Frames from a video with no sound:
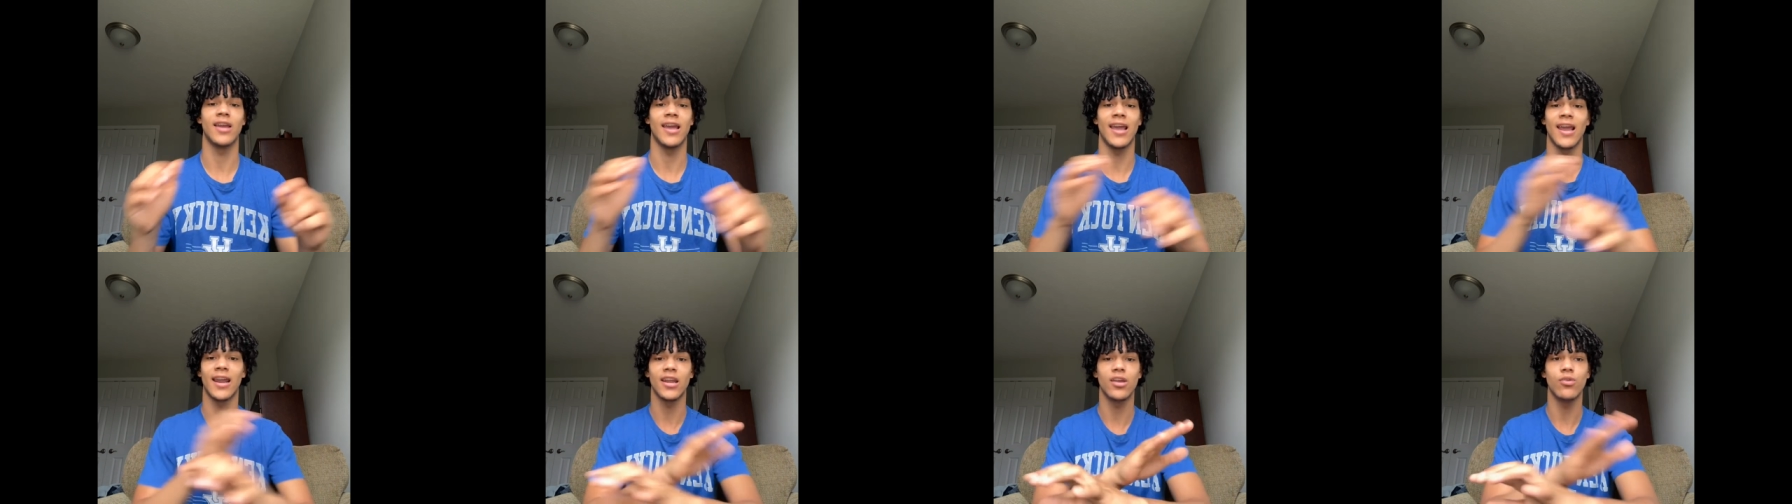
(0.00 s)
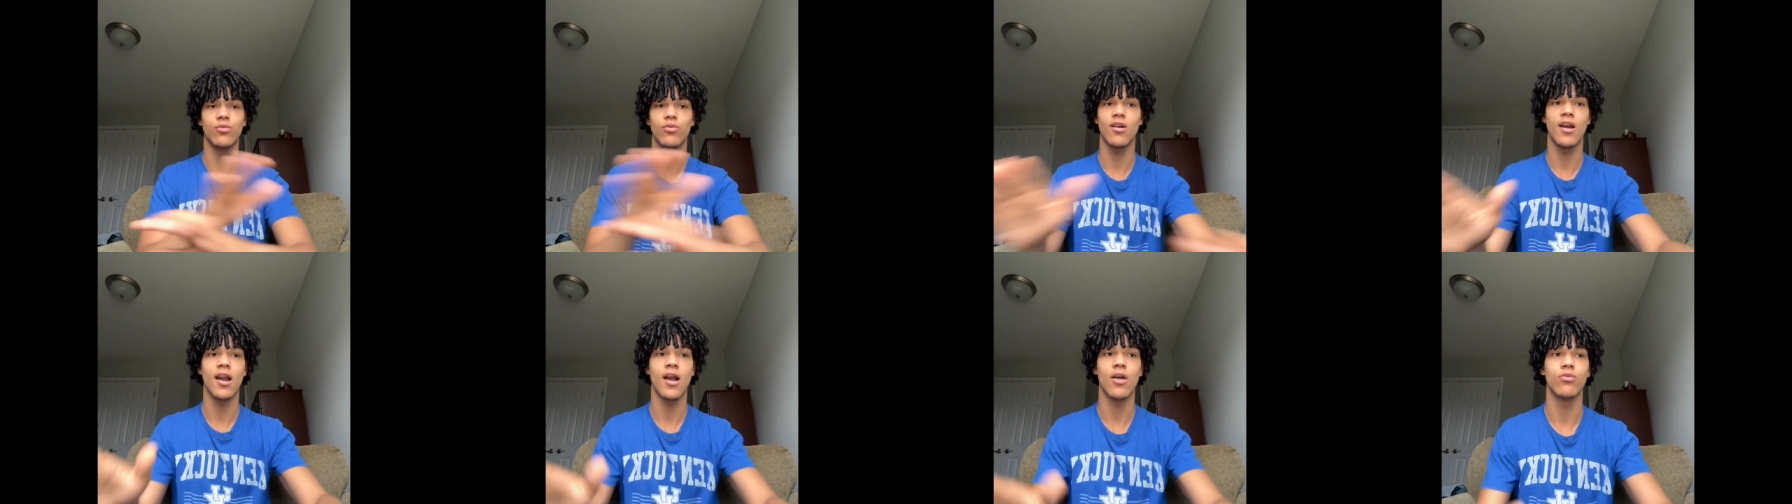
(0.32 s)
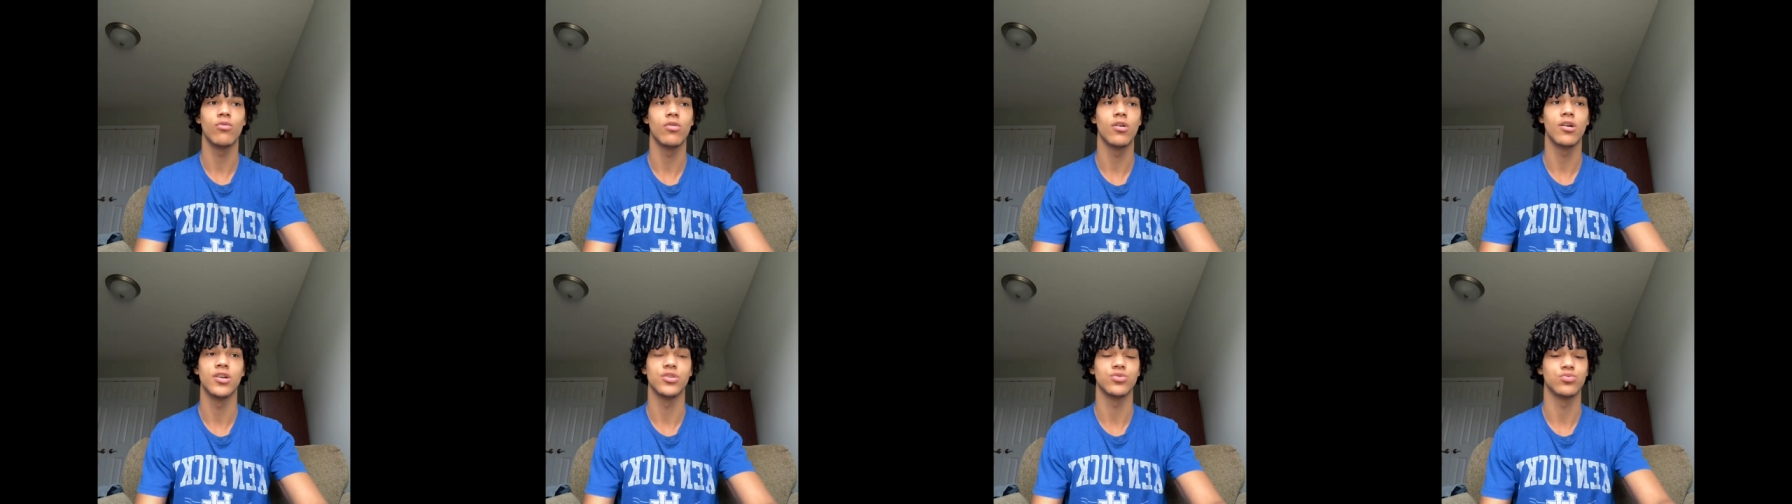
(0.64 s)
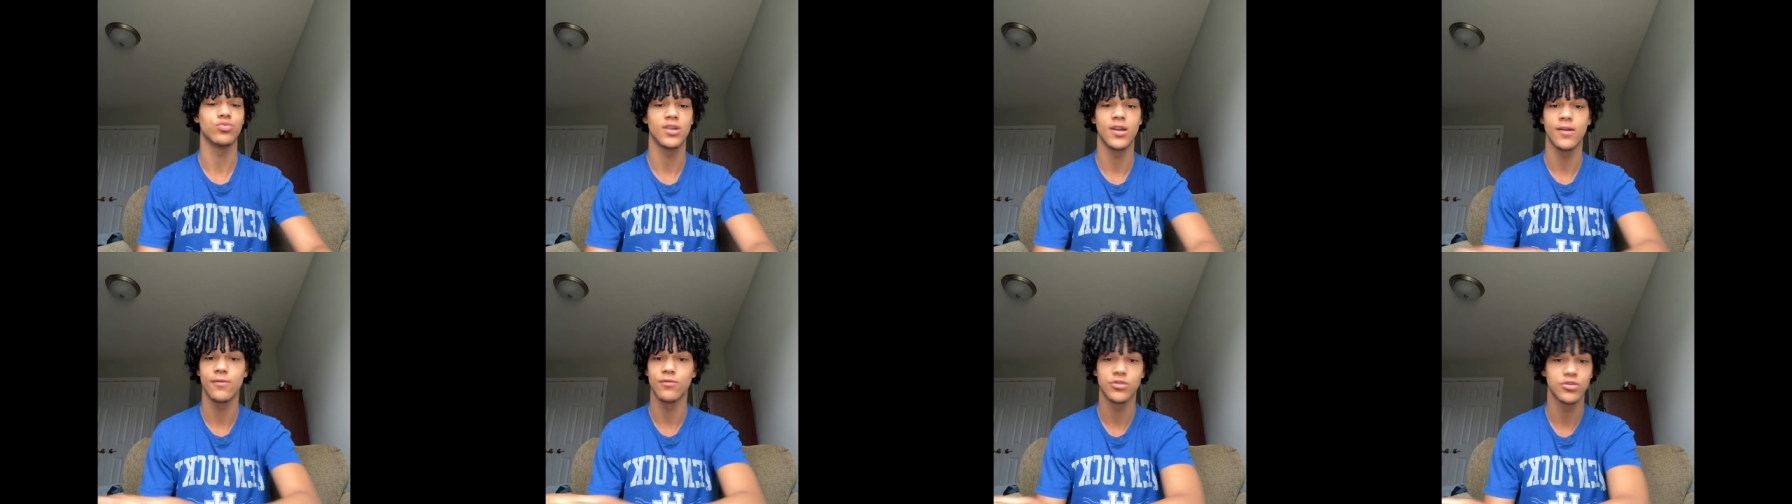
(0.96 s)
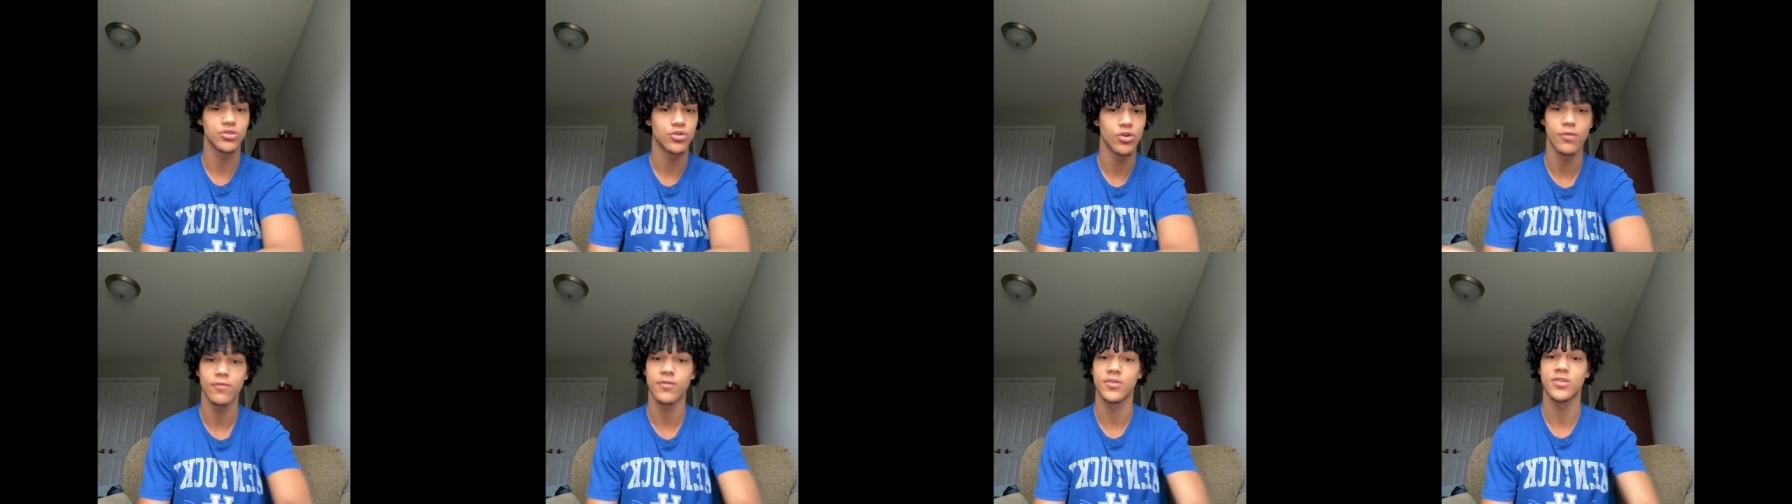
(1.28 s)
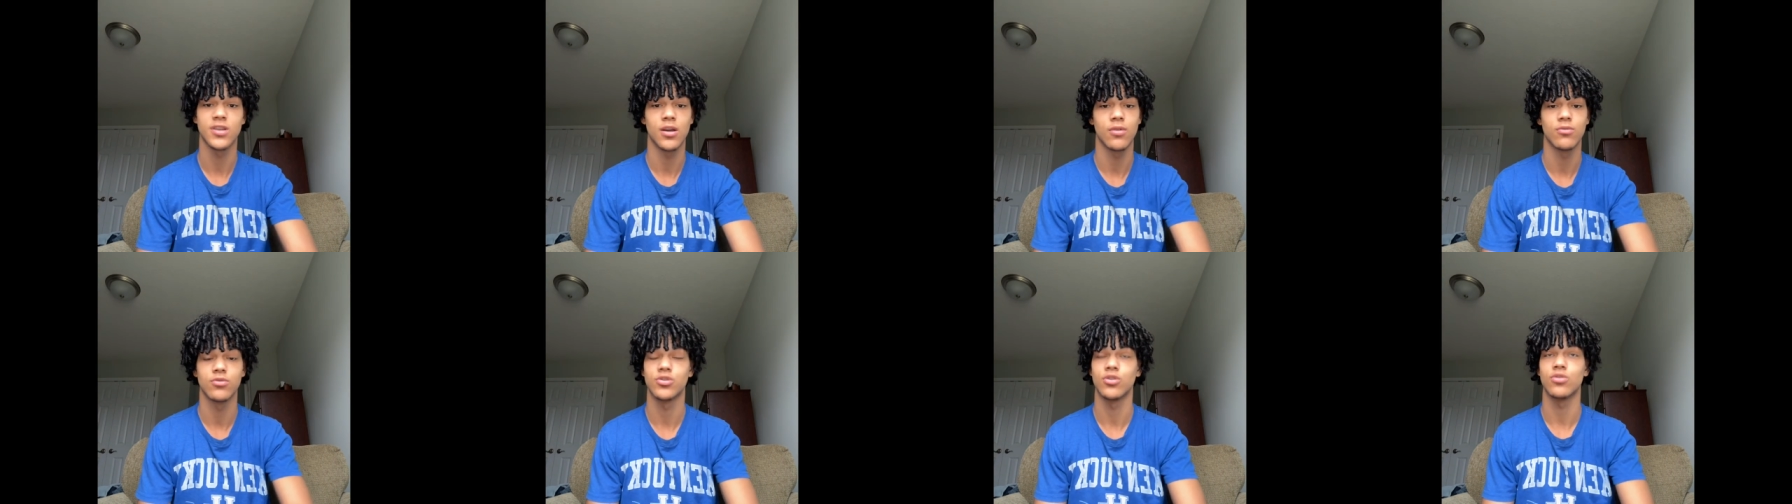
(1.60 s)
anywhere I was, whatever surface
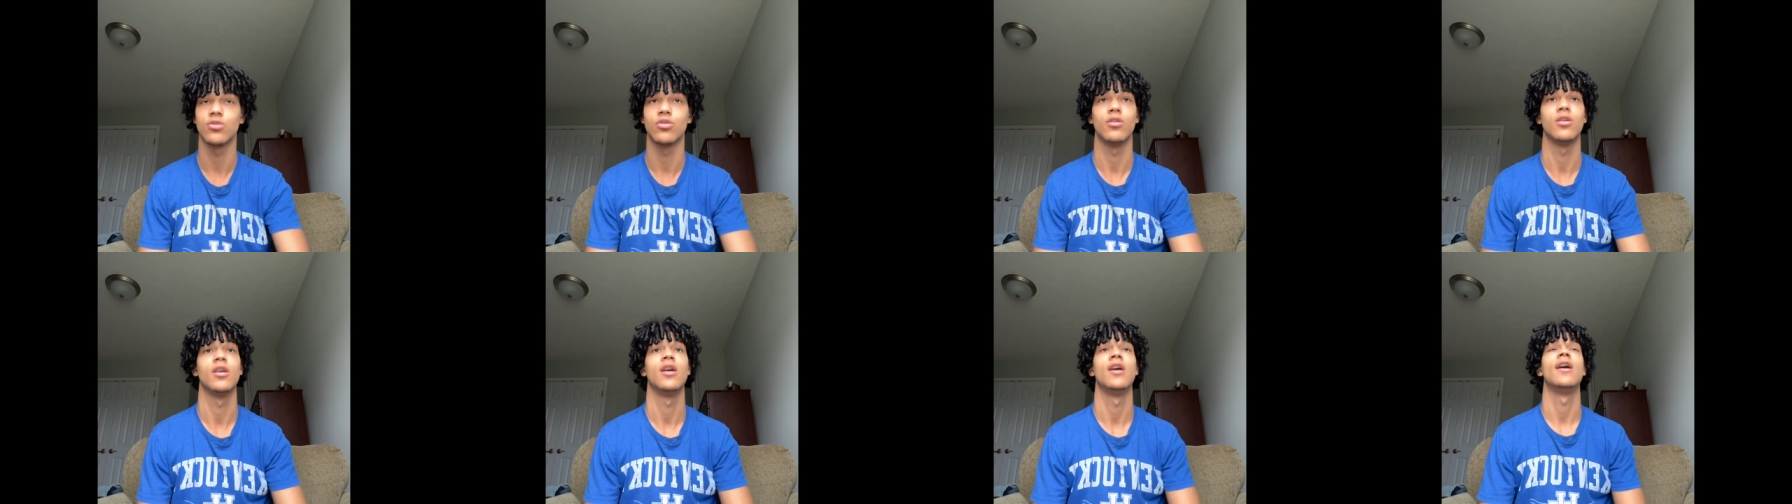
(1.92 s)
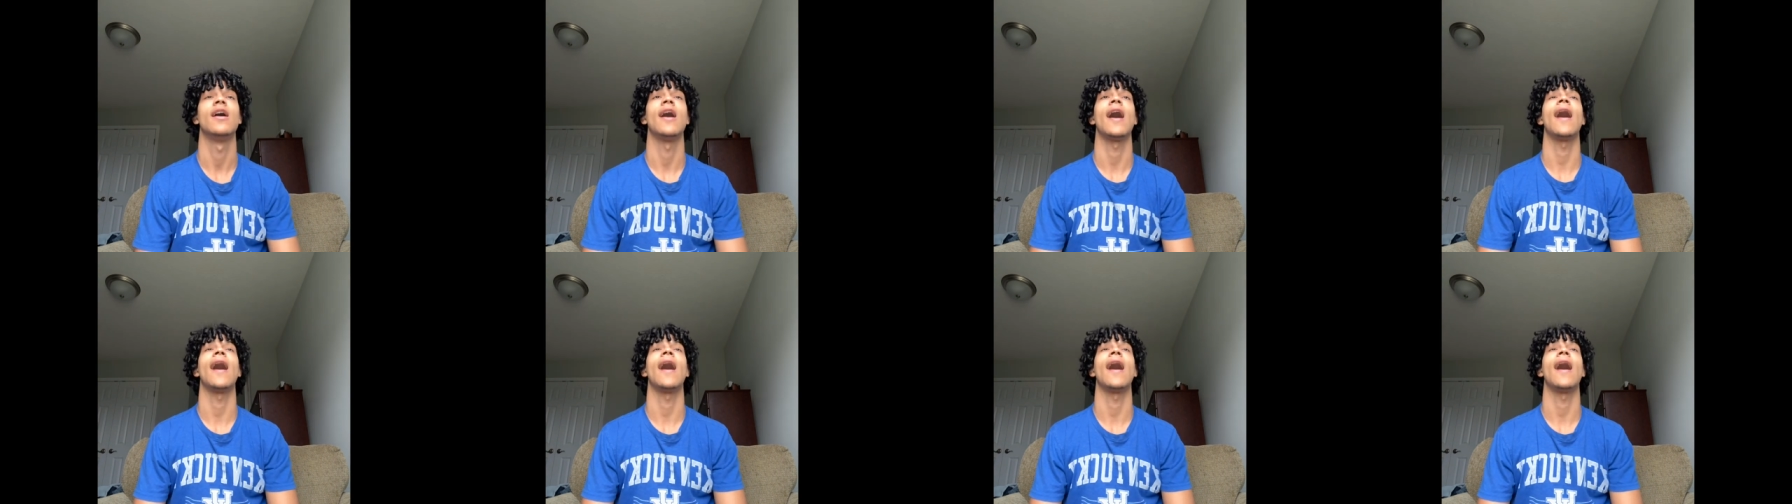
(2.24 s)
I was on, I